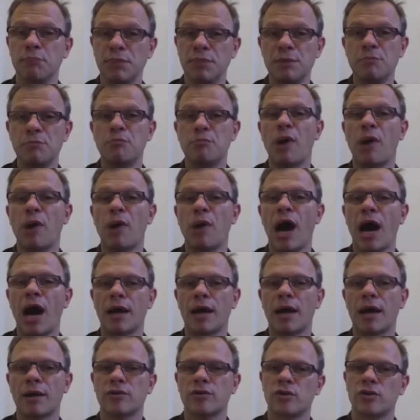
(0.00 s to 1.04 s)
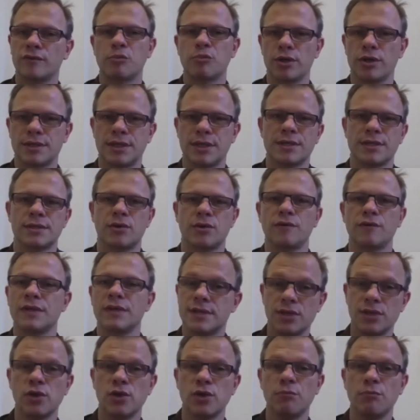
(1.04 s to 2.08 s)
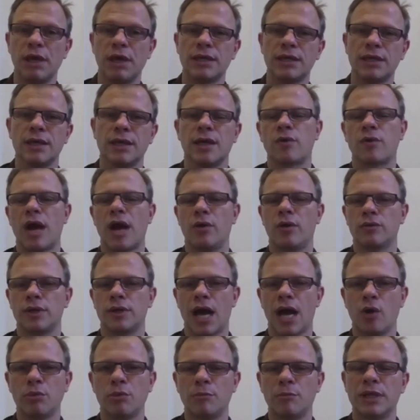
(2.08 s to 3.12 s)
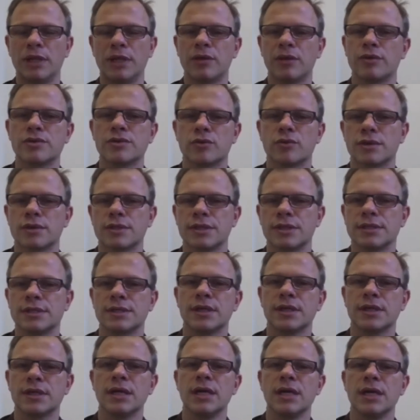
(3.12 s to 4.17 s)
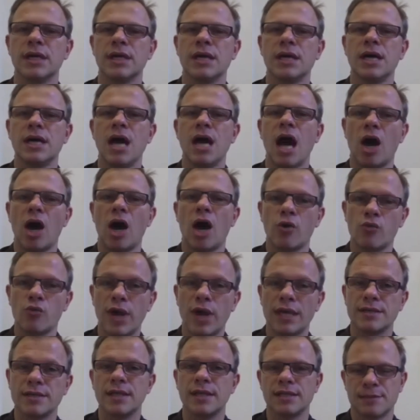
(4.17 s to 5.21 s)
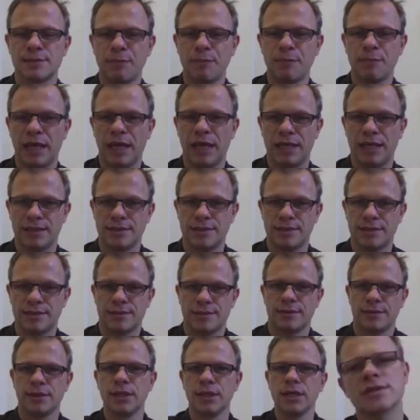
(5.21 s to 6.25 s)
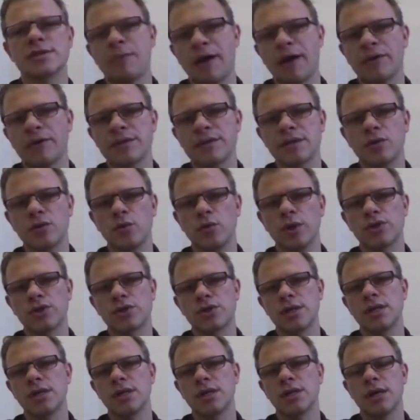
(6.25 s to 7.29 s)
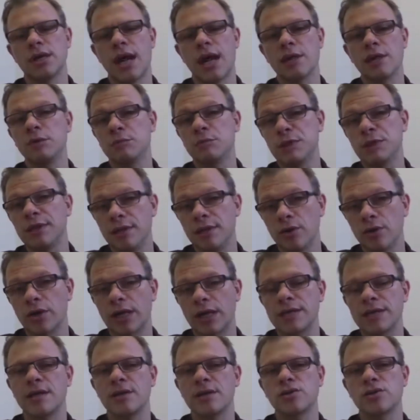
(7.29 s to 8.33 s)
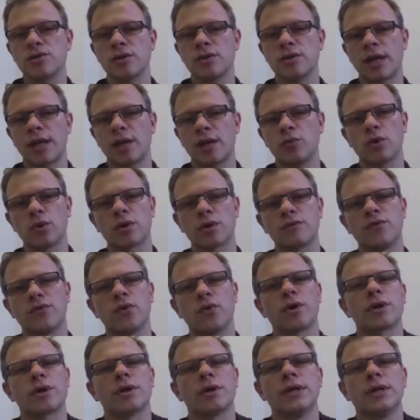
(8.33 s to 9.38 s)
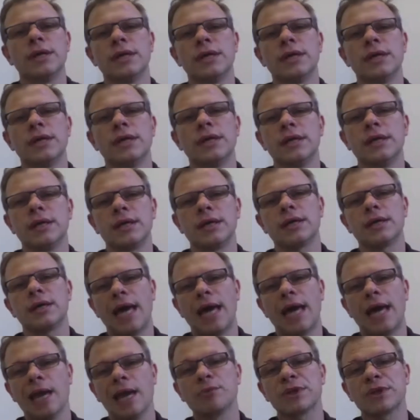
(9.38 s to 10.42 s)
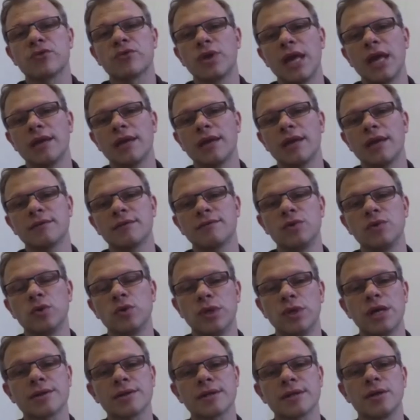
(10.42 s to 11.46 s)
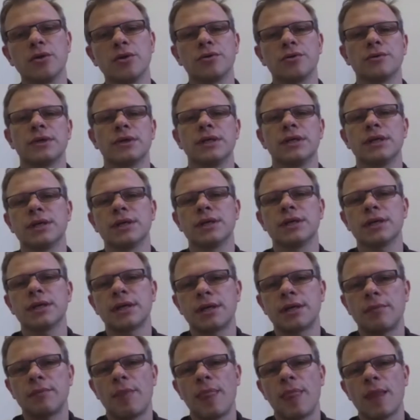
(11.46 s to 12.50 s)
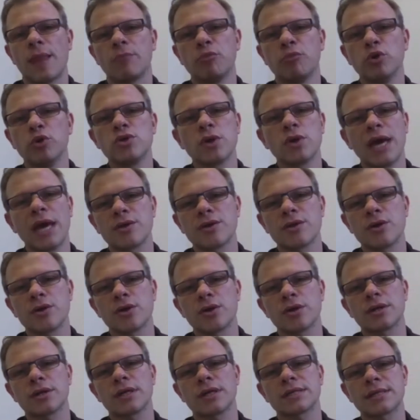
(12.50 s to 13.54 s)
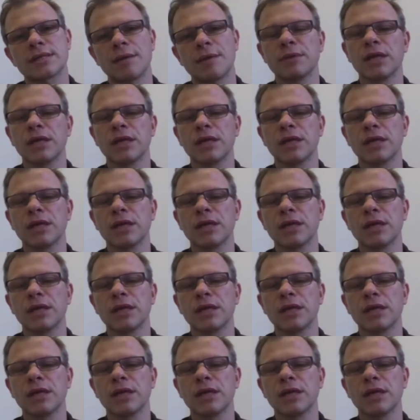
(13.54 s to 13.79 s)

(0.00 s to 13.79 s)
be part of the process of decision-making around how public resources are raised and spent. Something called the Global Initiative for Fiscal Transparency, which the IBP, the organization that I work for, helped create a few years ago,